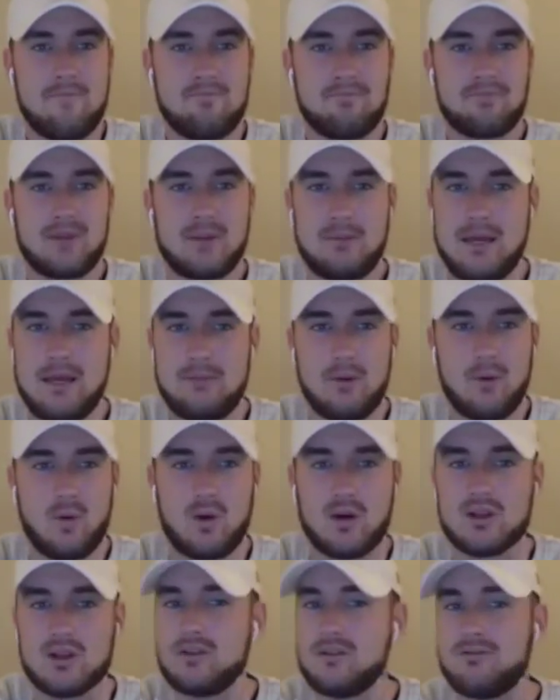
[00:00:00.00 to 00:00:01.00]
People
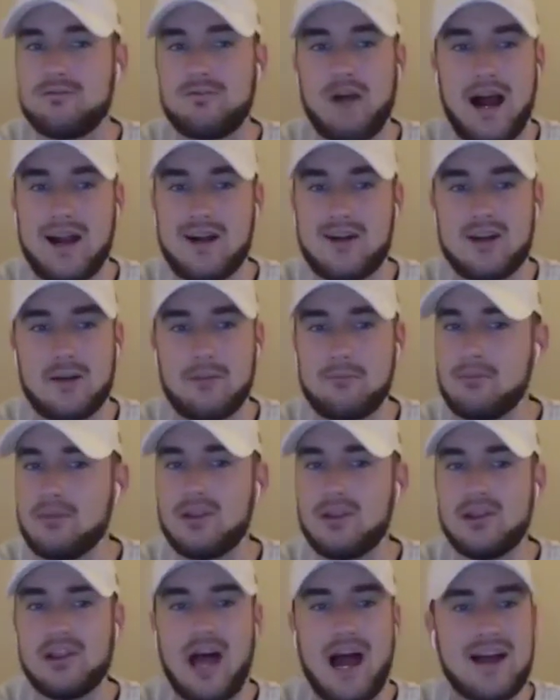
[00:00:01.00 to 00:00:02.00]
were fired up,
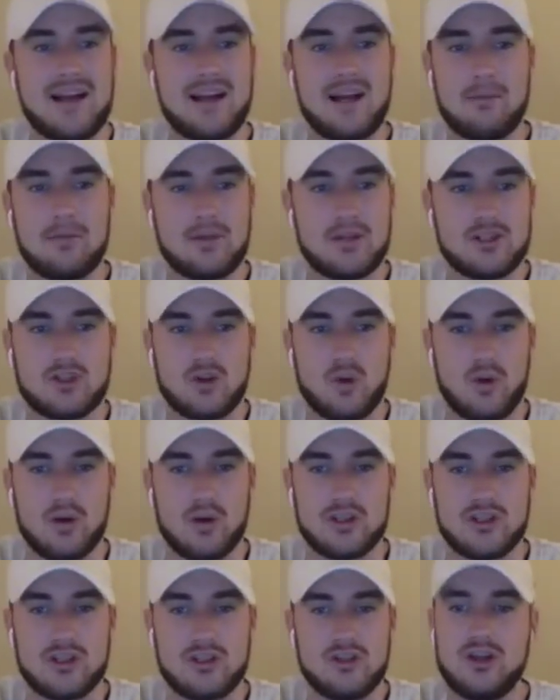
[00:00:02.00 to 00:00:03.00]
lining up at the stores.
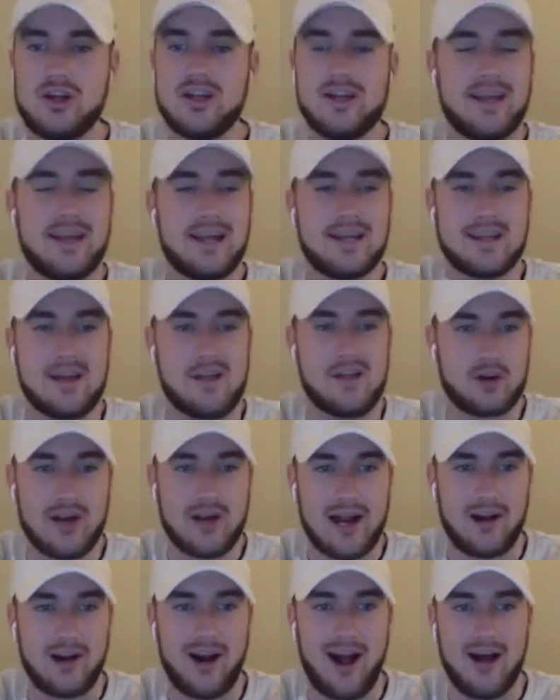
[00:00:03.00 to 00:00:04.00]
You couldn't get down the
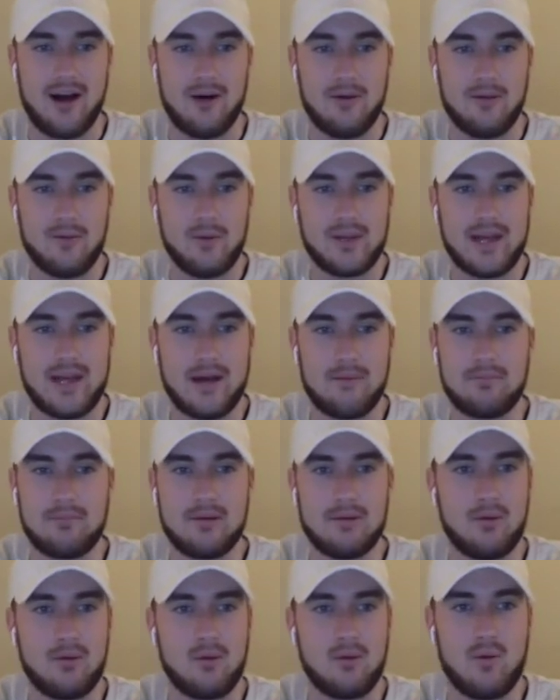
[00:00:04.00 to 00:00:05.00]
cracker aisle without
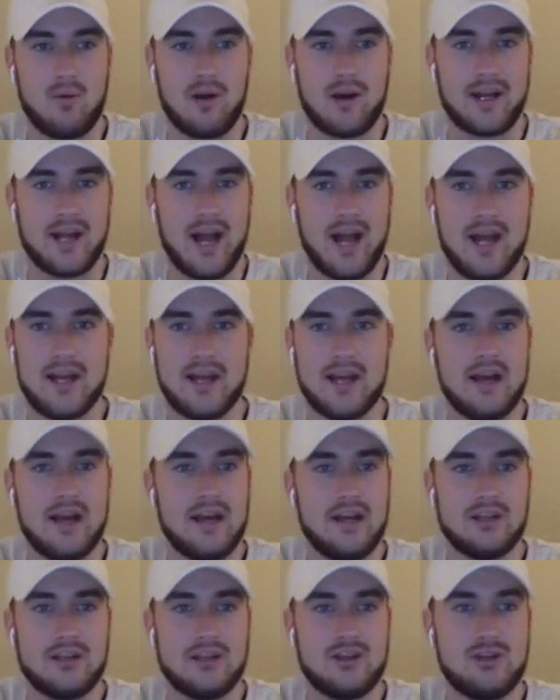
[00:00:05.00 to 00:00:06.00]
people wanting, hey,
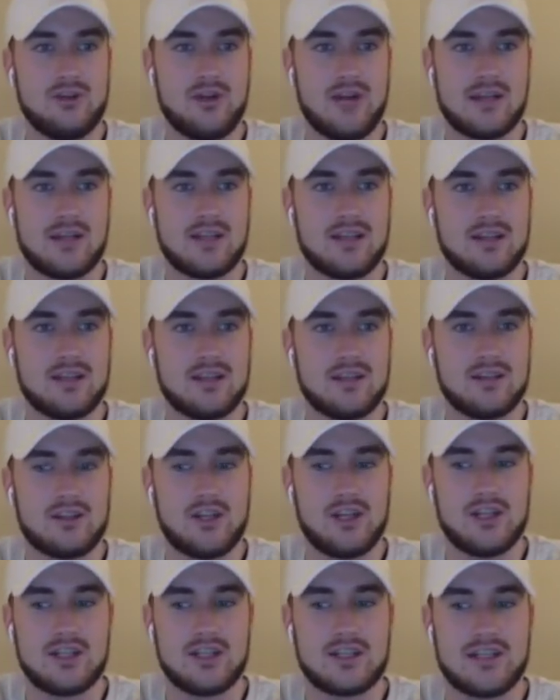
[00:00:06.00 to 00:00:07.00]
did you get the
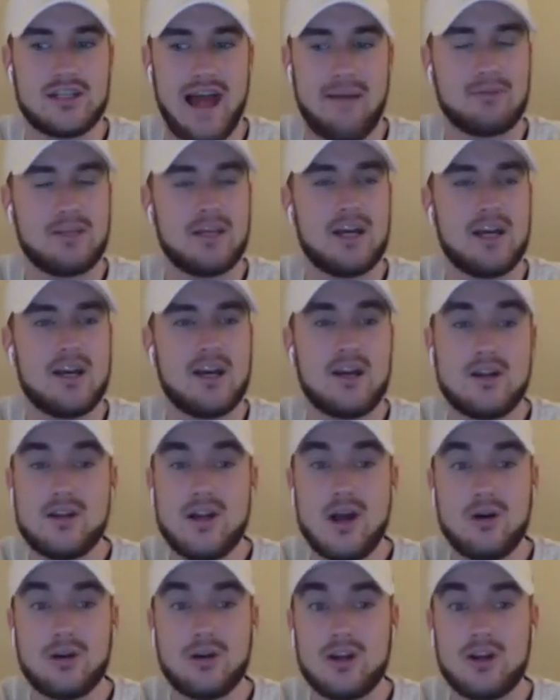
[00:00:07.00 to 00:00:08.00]
Cheez-It Snapped?
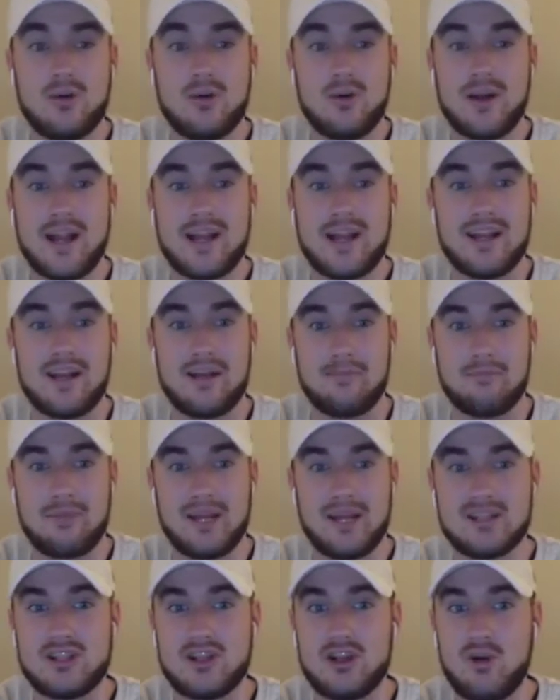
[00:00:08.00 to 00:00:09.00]
No, you know what? I didn't,
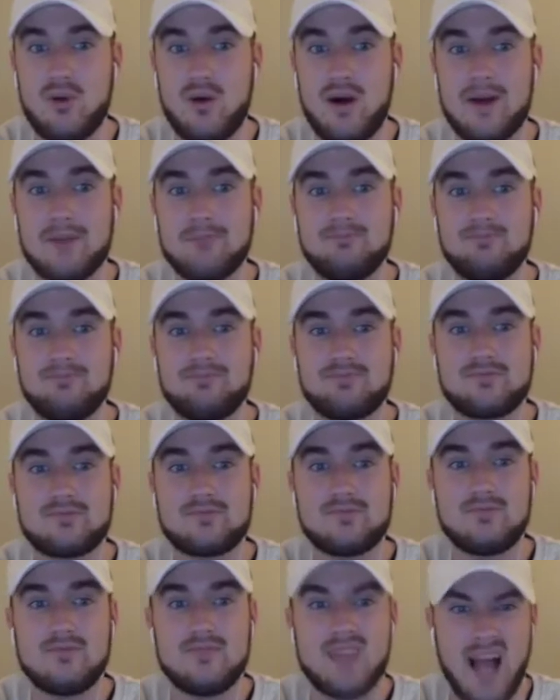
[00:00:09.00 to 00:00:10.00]
because you know why?
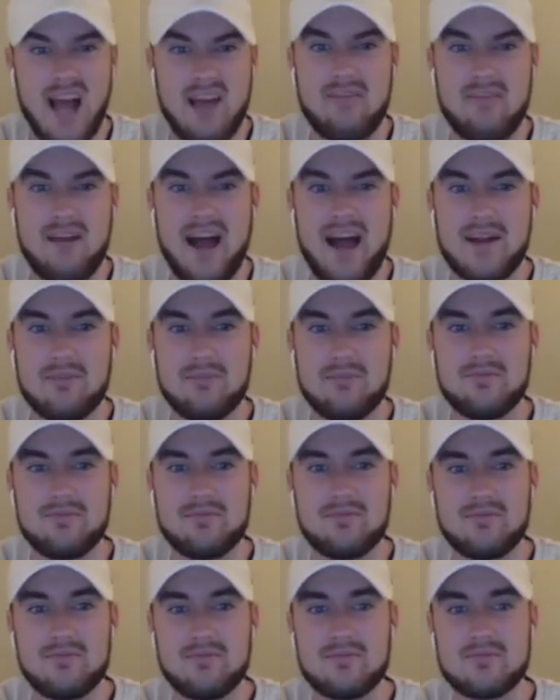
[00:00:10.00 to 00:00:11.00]
I've had them,
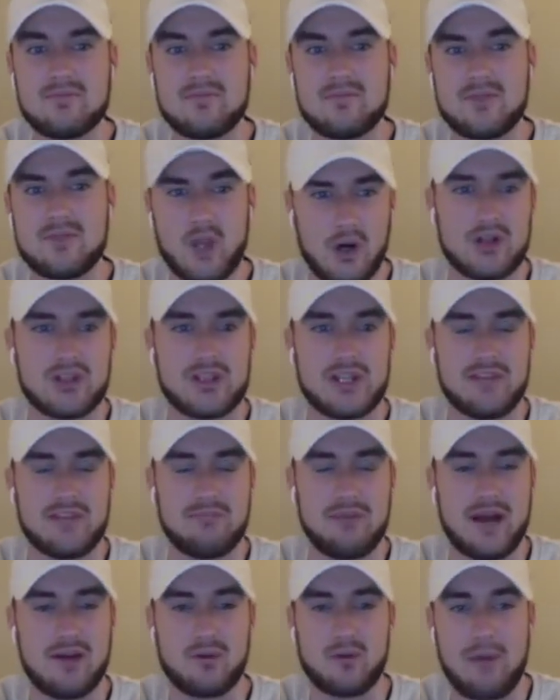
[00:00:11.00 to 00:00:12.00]
courtesy of
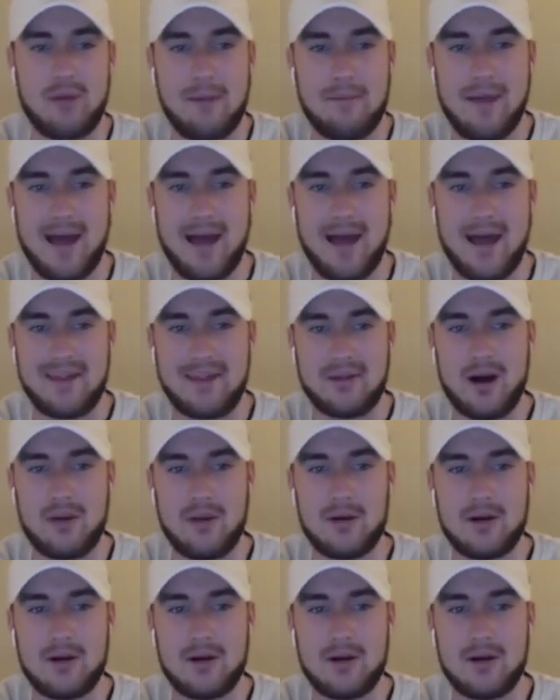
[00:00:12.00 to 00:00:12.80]
my roommate, Matthew Hubbard,